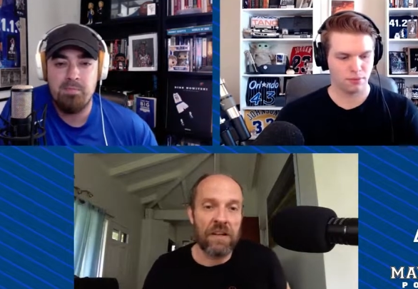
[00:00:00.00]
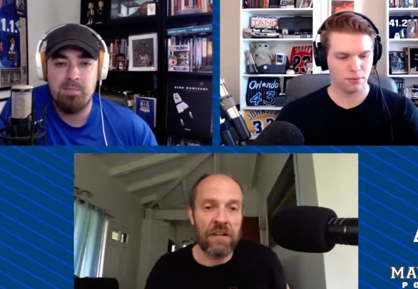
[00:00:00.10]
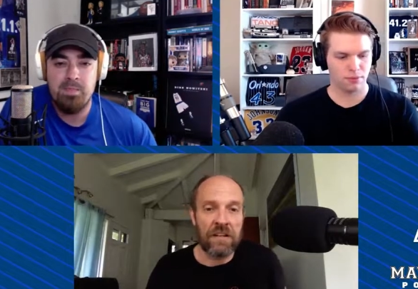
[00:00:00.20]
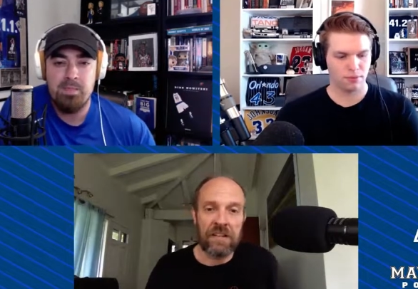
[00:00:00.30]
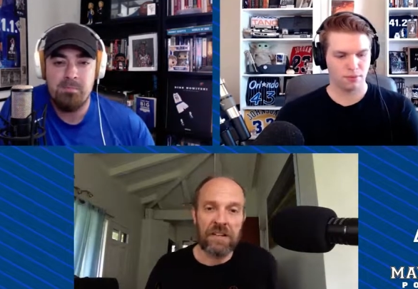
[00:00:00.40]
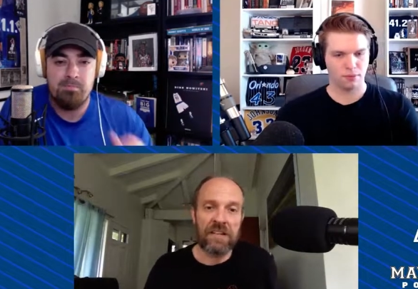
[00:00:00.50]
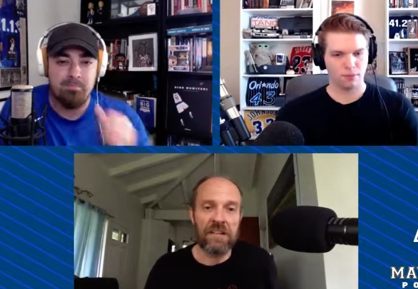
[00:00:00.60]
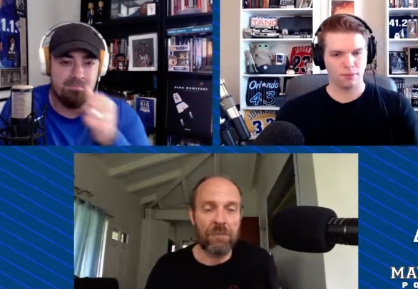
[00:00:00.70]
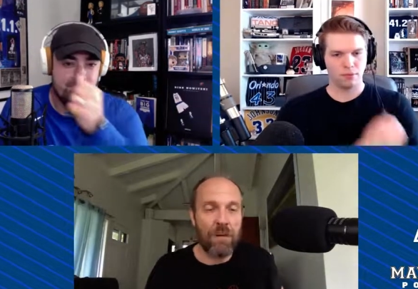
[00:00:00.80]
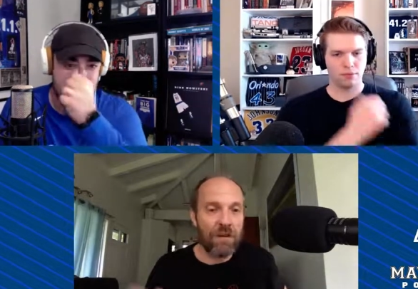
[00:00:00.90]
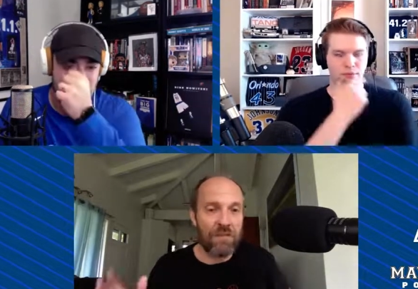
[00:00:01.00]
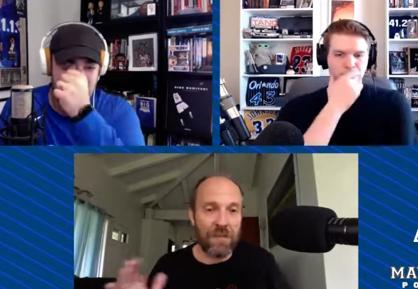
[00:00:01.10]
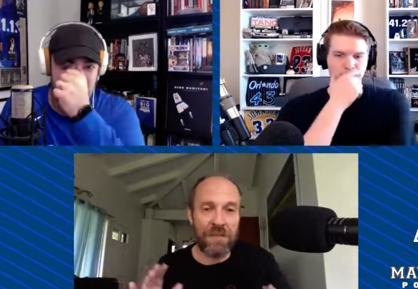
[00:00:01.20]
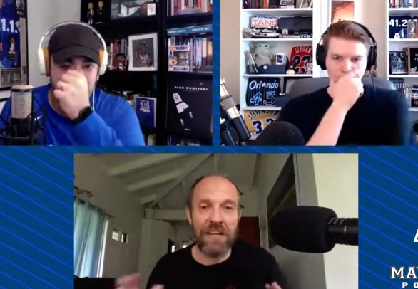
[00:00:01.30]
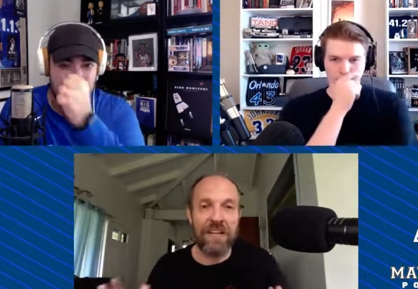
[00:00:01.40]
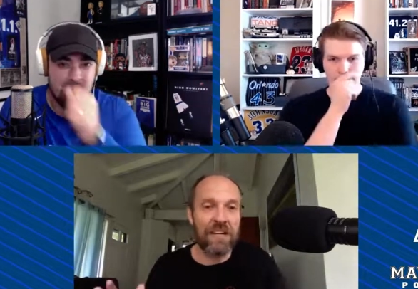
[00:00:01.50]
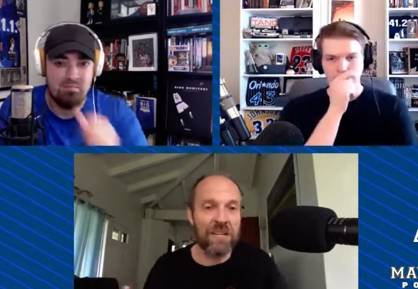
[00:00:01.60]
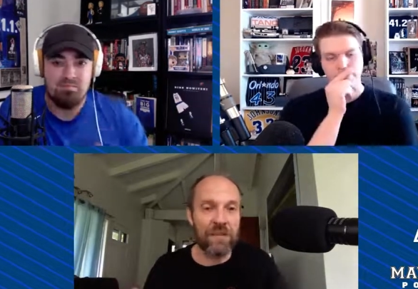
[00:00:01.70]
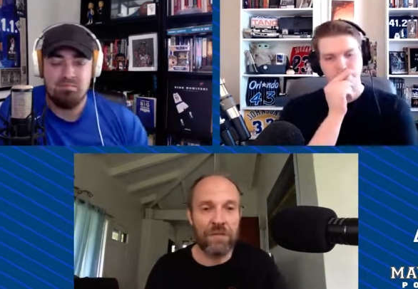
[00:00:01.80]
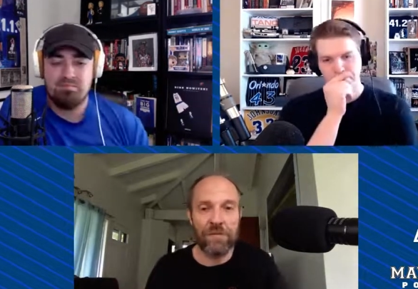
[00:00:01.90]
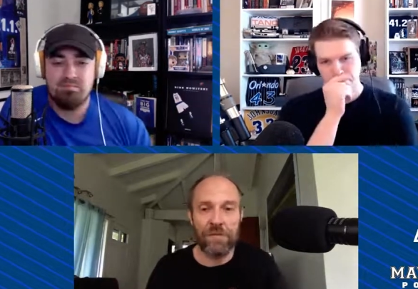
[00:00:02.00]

Speaker 1: that part of the thinking too